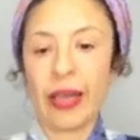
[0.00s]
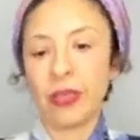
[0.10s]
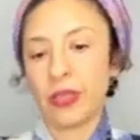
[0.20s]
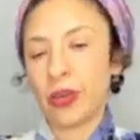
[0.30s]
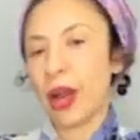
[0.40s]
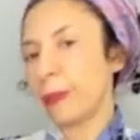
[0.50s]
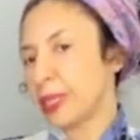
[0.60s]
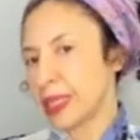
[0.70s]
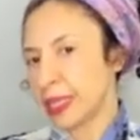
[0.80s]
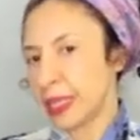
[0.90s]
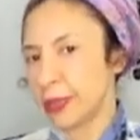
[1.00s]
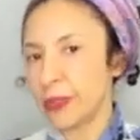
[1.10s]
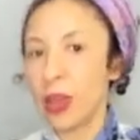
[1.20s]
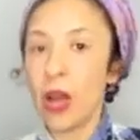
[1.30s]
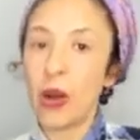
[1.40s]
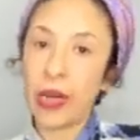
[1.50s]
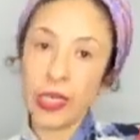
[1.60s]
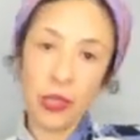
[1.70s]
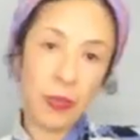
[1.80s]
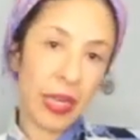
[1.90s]
I could crop the sleeve, or
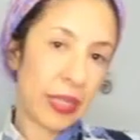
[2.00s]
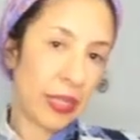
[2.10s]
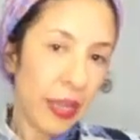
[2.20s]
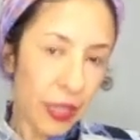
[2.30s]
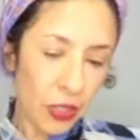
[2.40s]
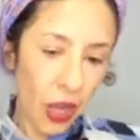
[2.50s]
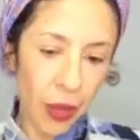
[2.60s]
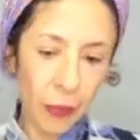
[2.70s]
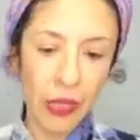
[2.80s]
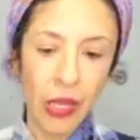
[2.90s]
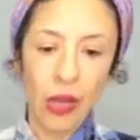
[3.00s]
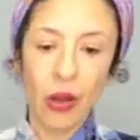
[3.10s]
I could make a tank top,